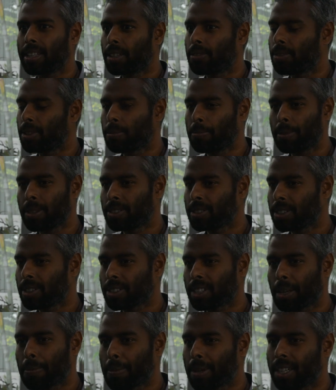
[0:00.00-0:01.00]
with business.
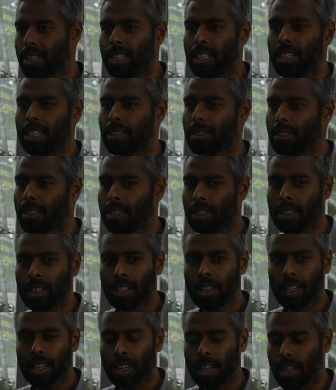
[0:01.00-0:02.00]
I've been reading
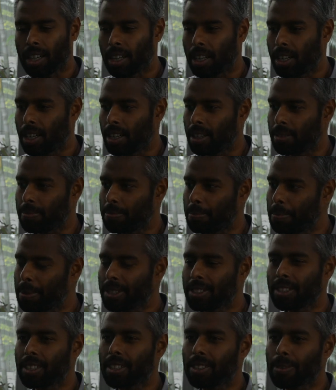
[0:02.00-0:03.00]
uh, uh,
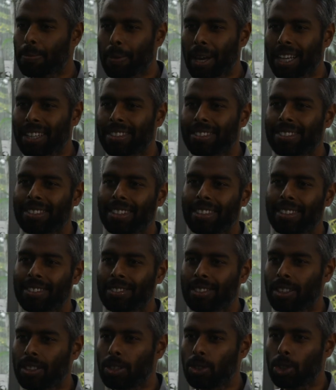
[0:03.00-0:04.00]
business magazines
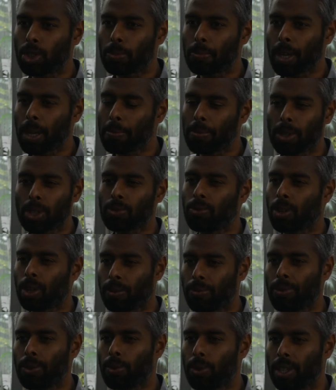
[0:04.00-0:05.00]
and newspapers for a
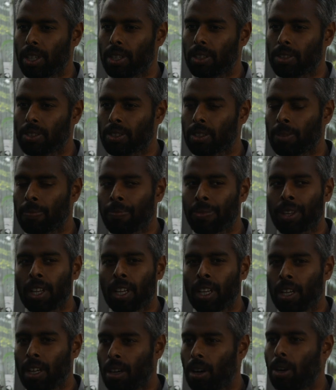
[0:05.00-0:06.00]
few years.
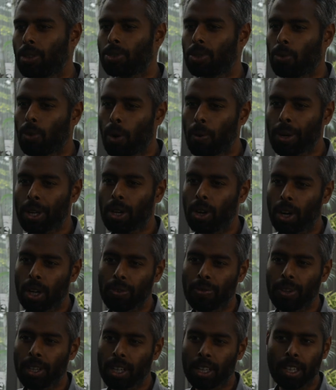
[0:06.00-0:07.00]
Also
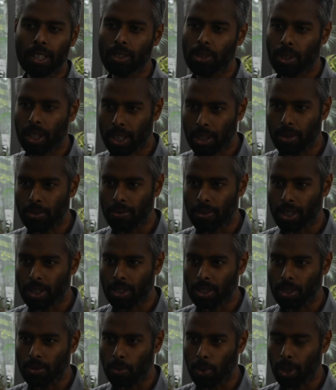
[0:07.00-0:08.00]
overconfident, I thought I could finish
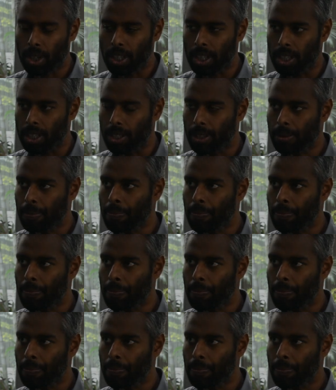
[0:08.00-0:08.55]
in one year.